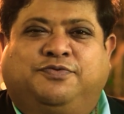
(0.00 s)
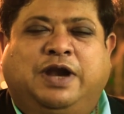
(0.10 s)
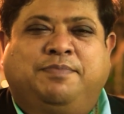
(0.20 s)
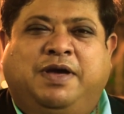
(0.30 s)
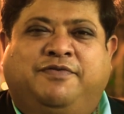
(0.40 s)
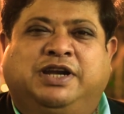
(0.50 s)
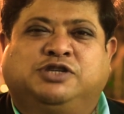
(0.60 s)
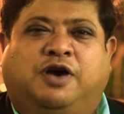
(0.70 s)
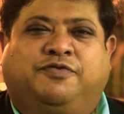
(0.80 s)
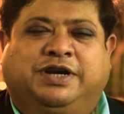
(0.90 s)
food and
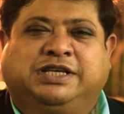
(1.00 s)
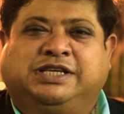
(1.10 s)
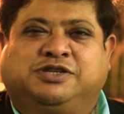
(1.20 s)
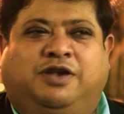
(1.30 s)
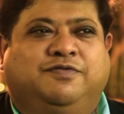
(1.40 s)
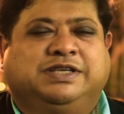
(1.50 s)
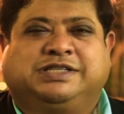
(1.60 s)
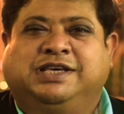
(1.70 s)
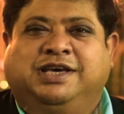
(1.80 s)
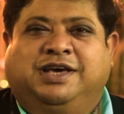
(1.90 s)
beverage offerings is
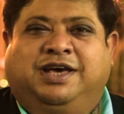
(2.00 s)
always